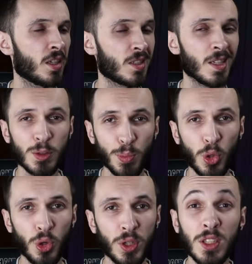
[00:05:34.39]
assist
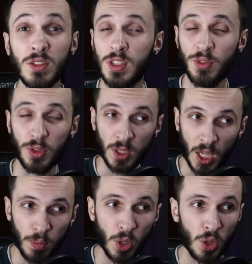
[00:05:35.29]
more in different
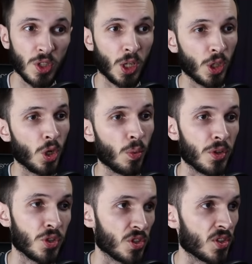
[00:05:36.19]
game modes along
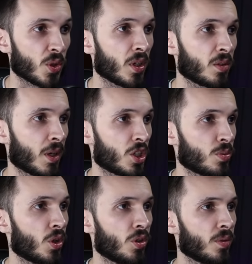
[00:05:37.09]
with just the quick
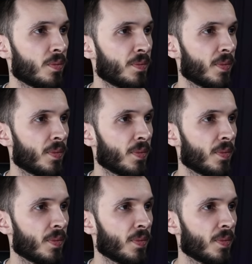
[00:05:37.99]
match mode.